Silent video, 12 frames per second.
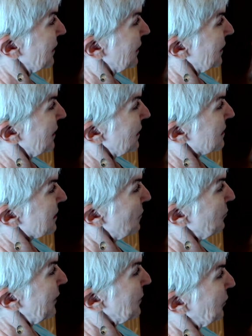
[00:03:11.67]
Some
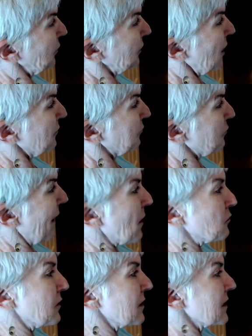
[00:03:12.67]
people love
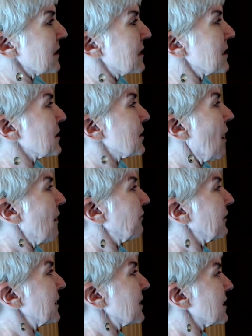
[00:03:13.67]
roundness and
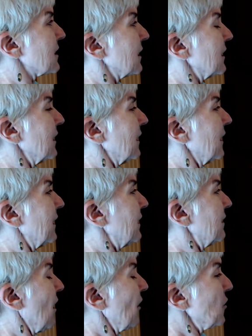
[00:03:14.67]
softness, and
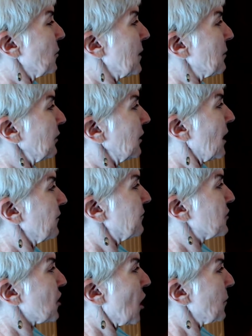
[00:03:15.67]
other people love
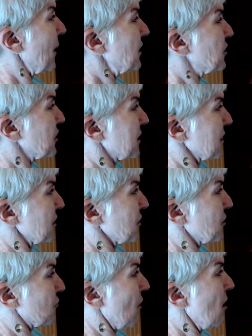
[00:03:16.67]
sharp edges and
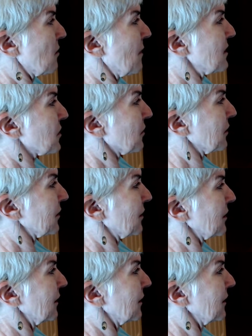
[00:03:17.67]
strong muscles.